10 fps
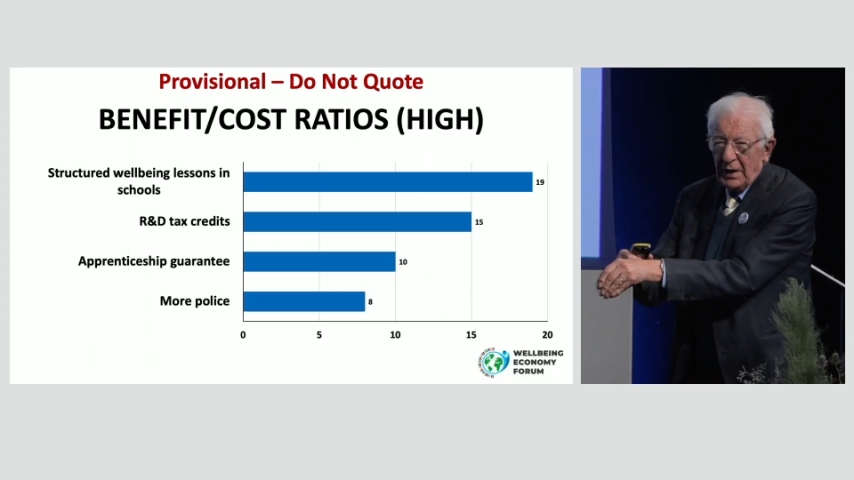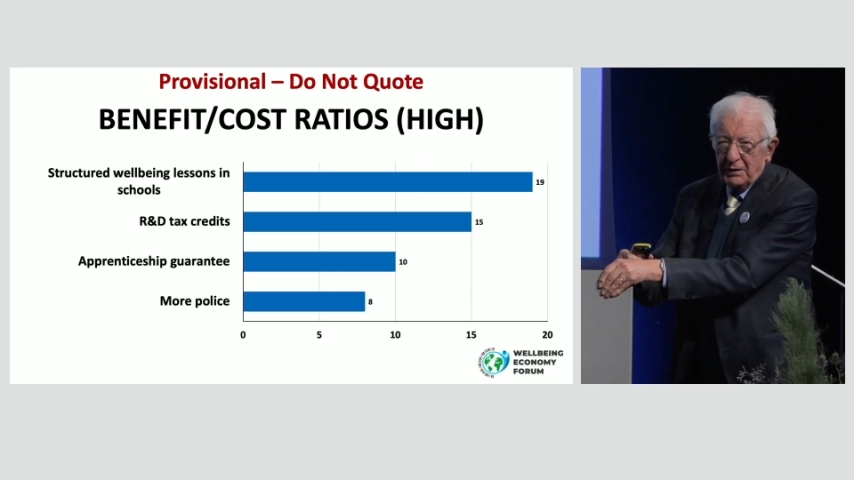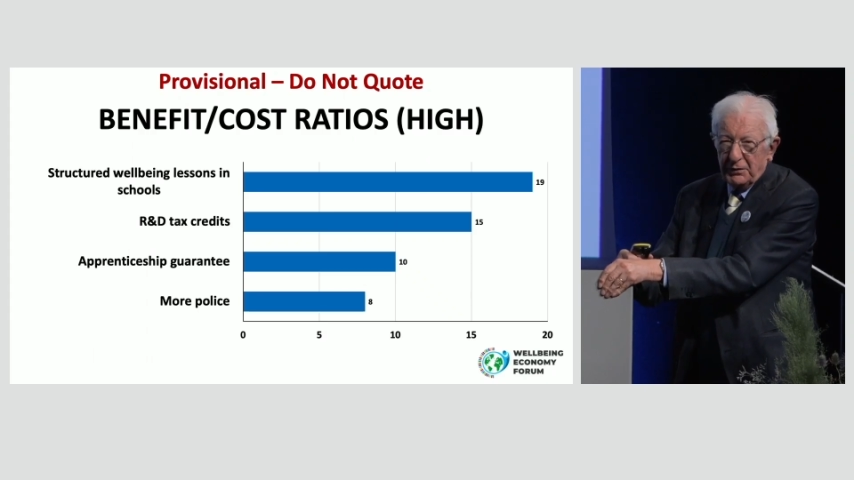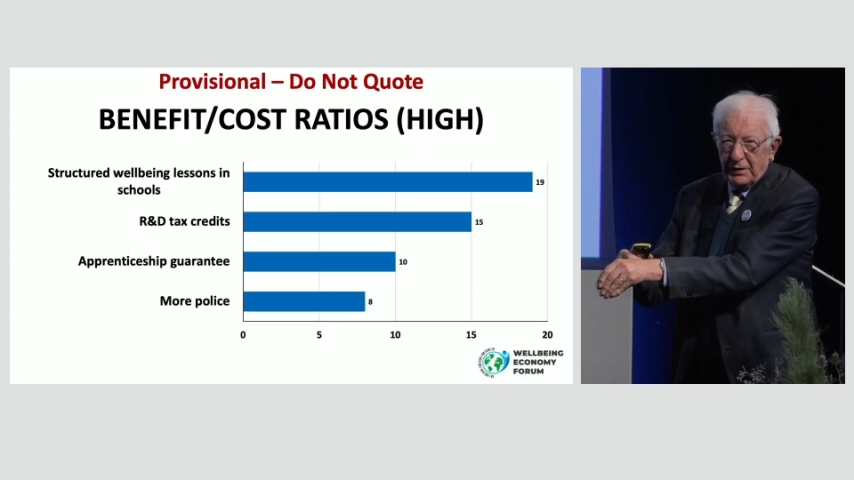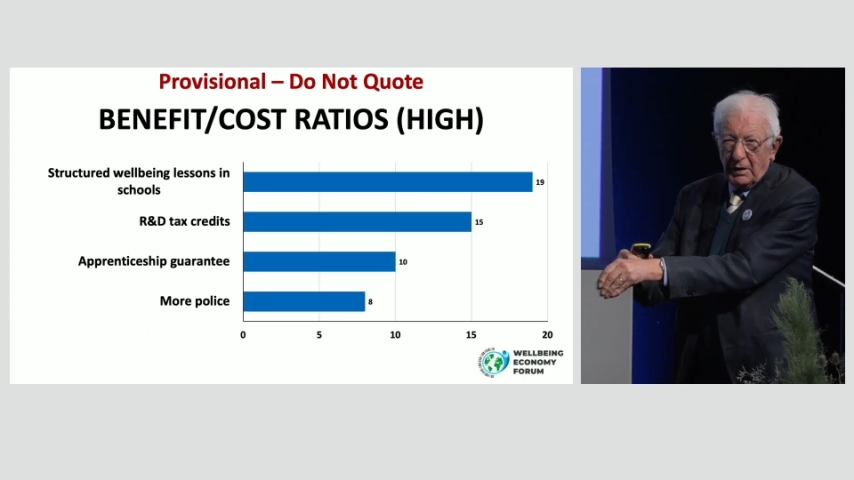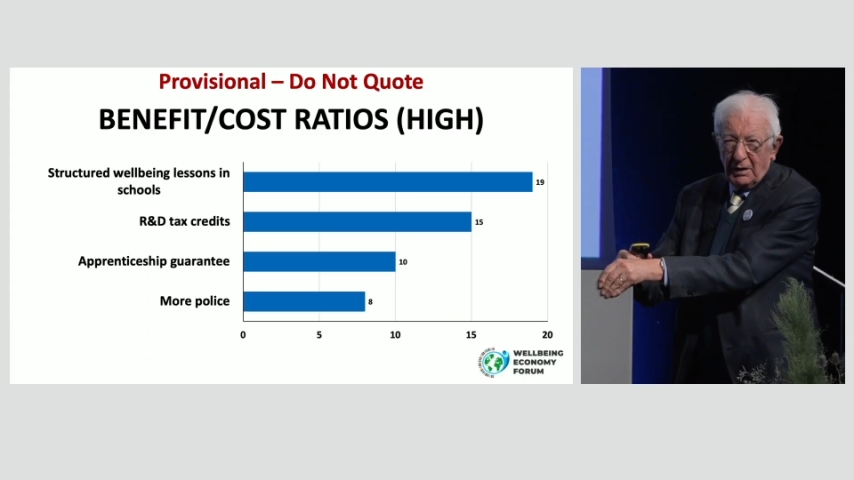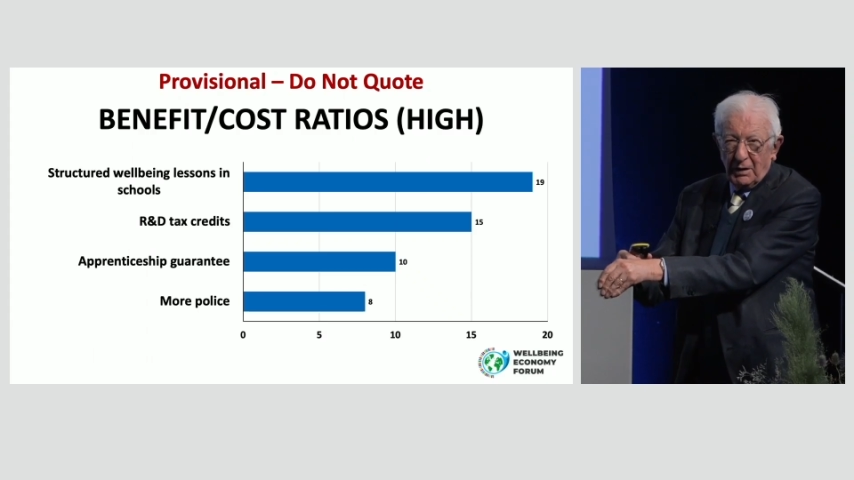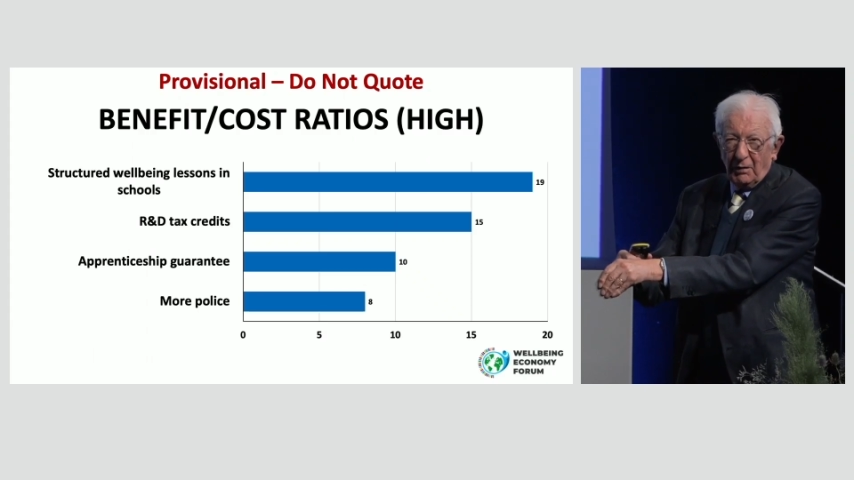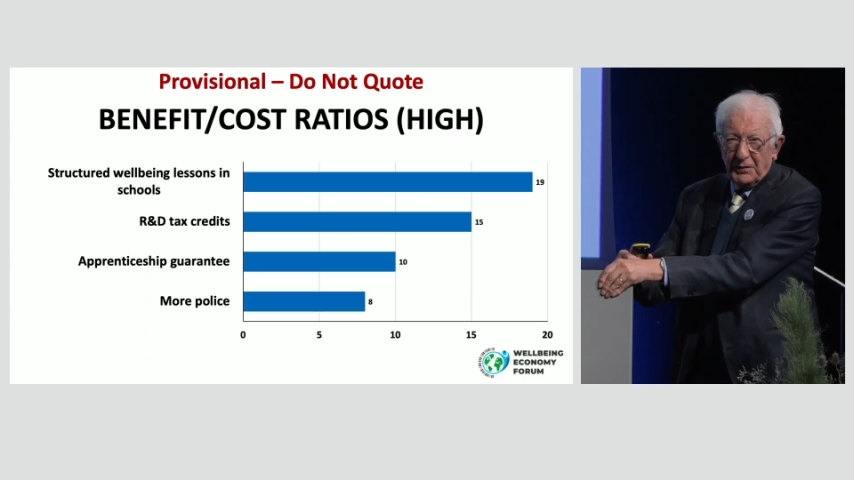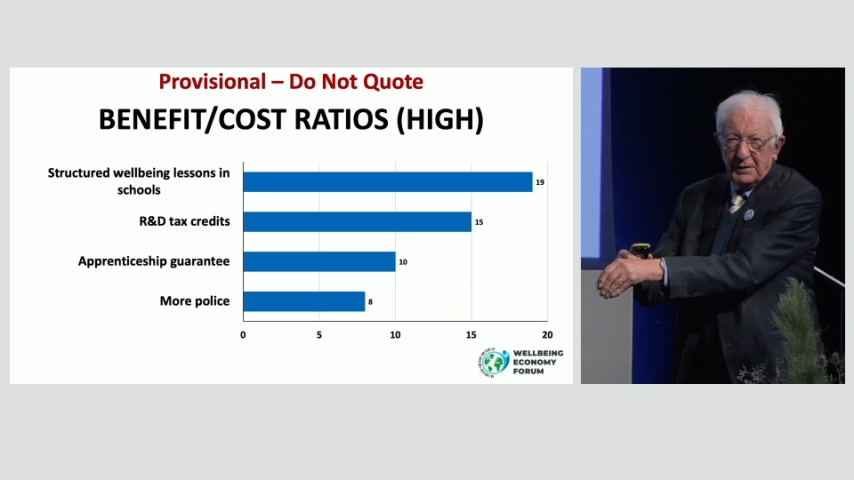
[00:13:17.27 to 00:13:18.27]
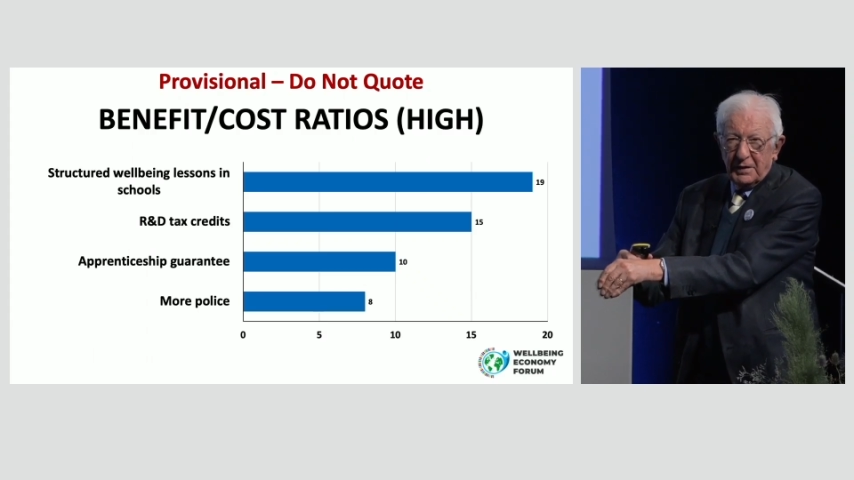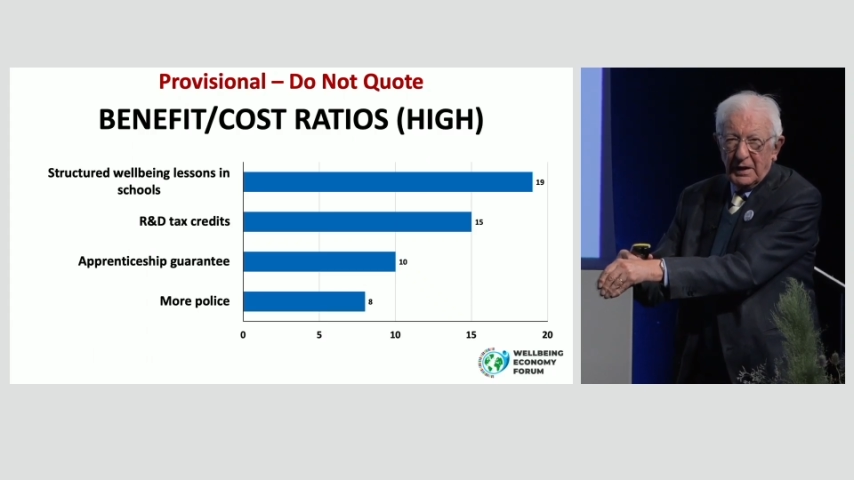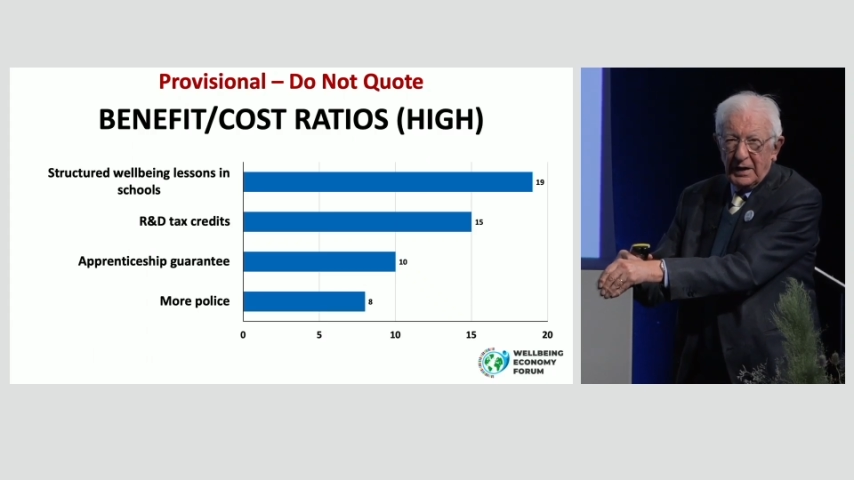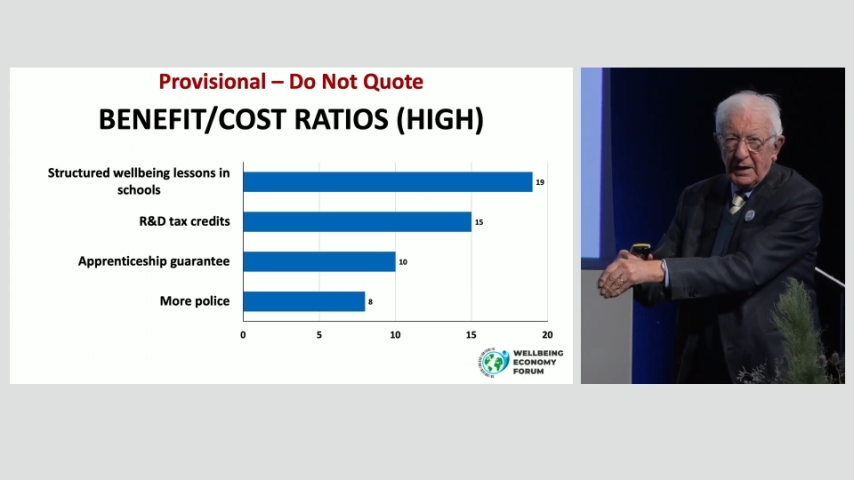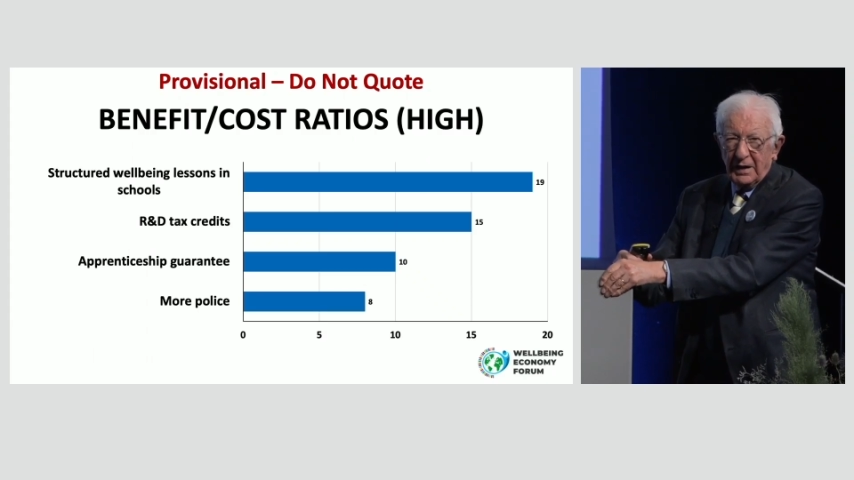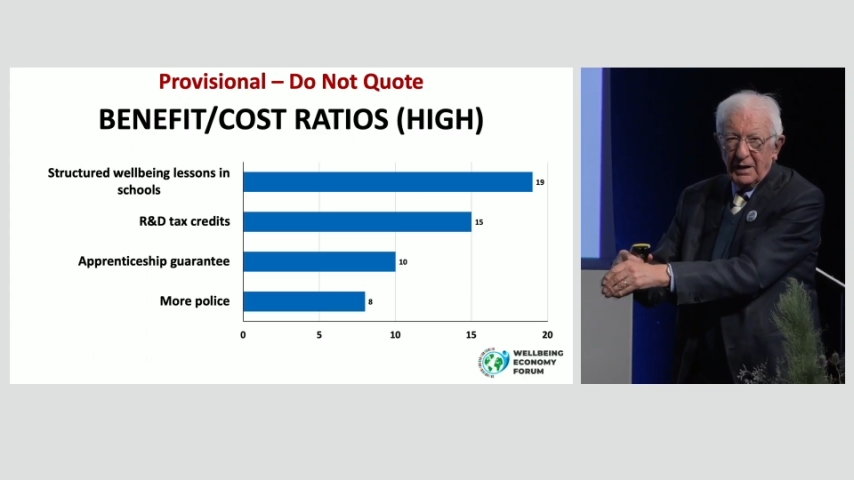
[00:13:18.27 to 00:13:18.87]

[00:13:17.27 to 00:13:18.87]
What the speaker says: have, obviously,